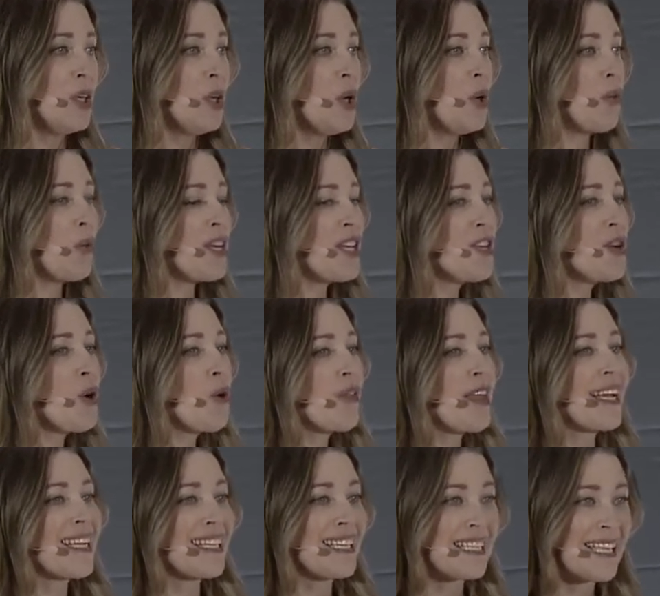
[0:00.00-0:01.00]
We know
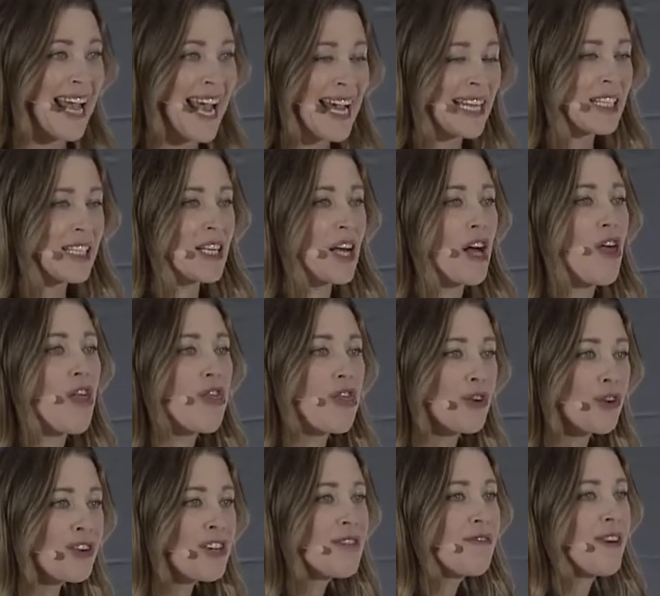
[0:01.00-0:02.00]
that in Canada,
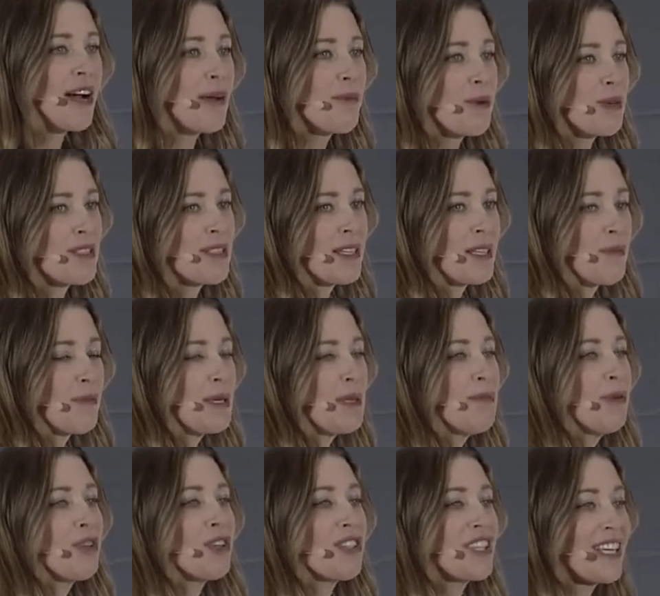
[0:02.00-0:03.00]
35% of
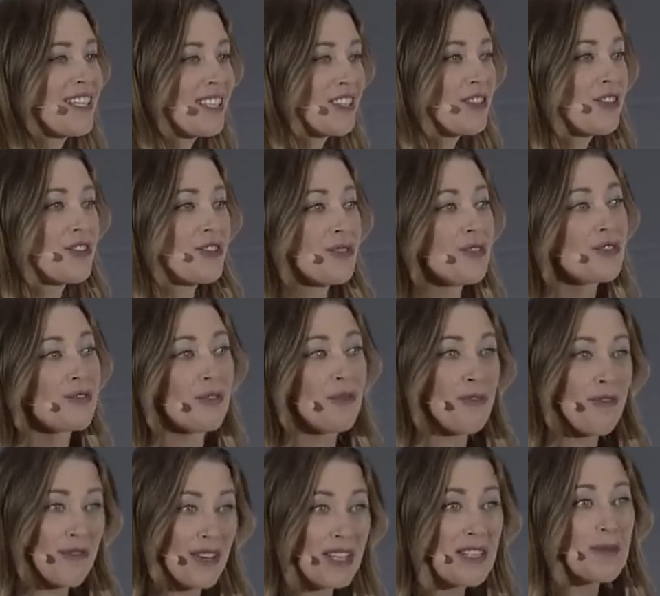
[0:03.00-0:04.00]
people are getting their news from
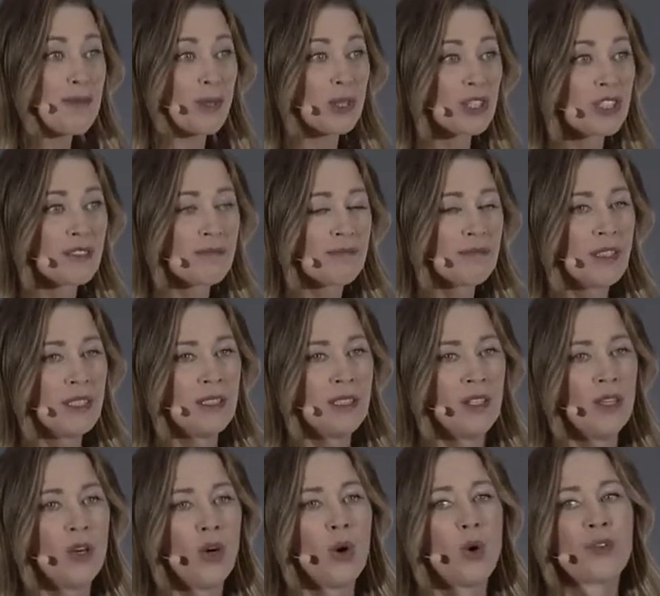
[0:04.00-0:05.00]
Facebook.
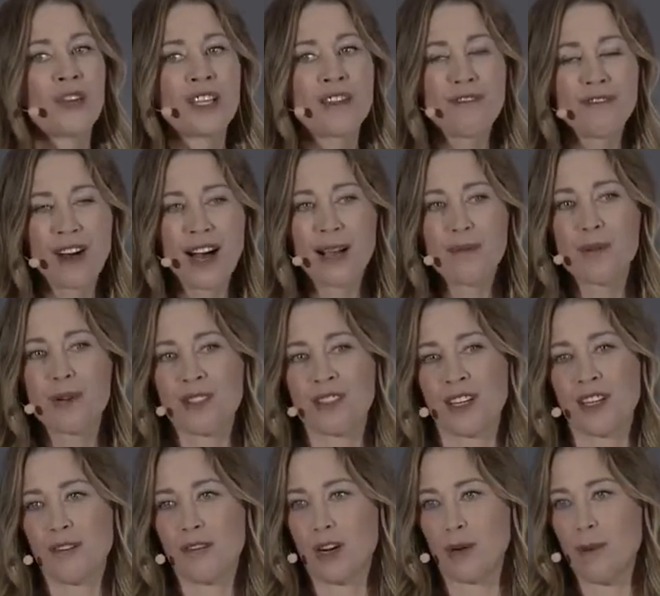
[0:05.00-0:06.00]
Only
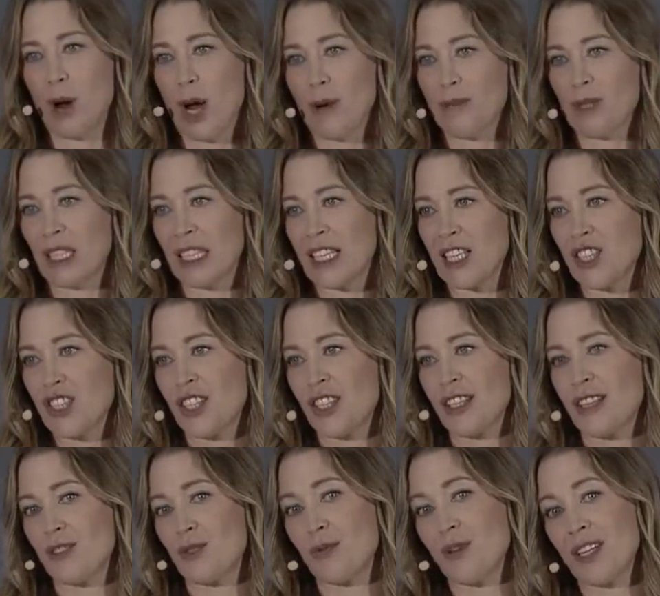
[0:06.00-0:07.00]
5% of our population
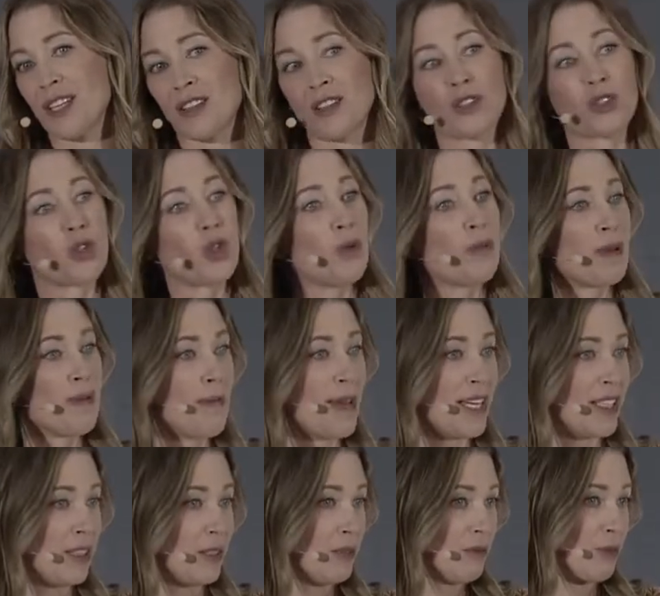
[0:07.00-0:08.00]
is reading the Globe and
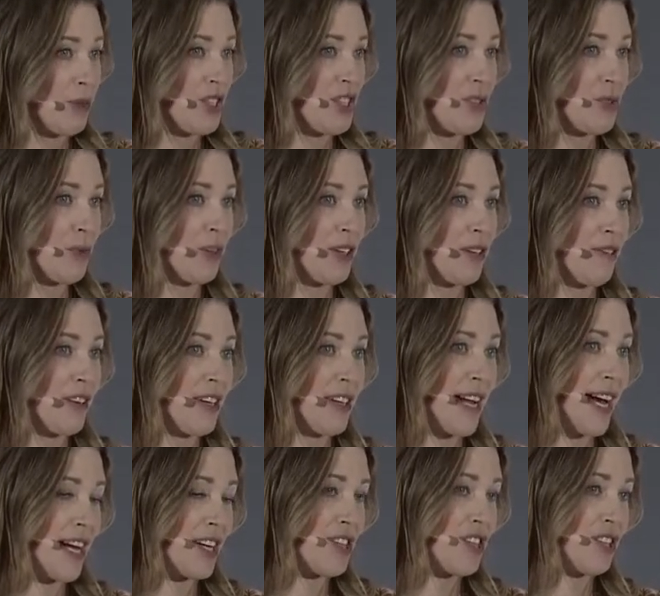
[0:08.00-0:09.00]
Mail, which is one of our
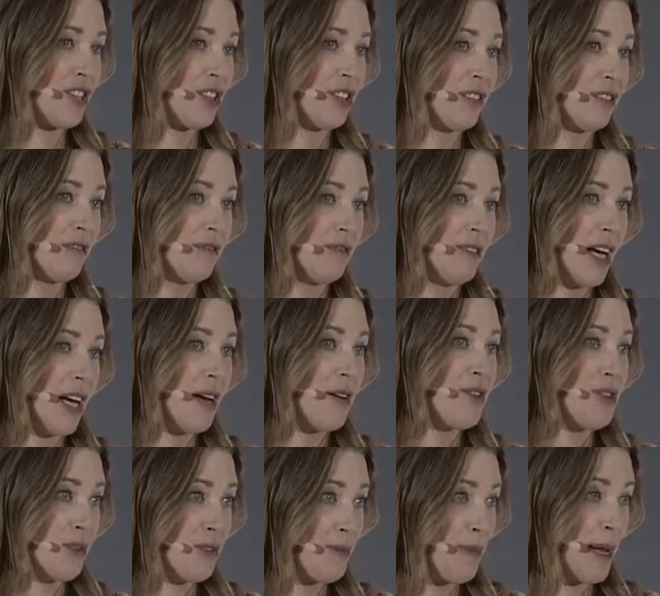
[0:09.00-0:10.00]
national
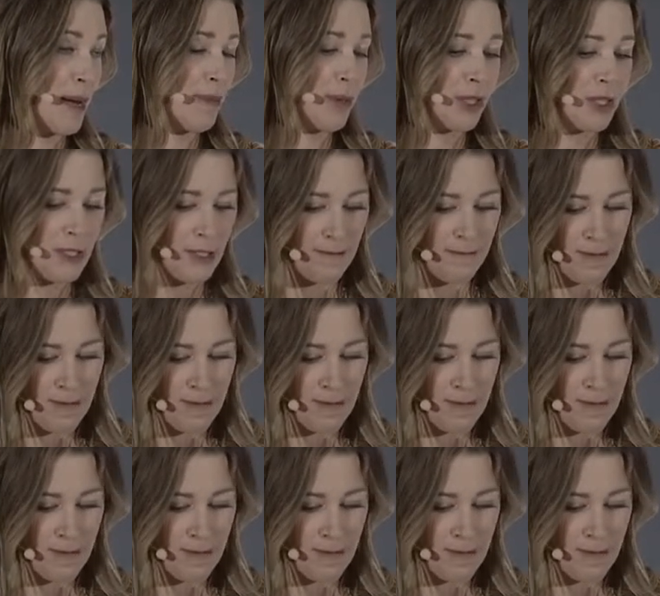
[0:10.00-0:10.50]
newspapers.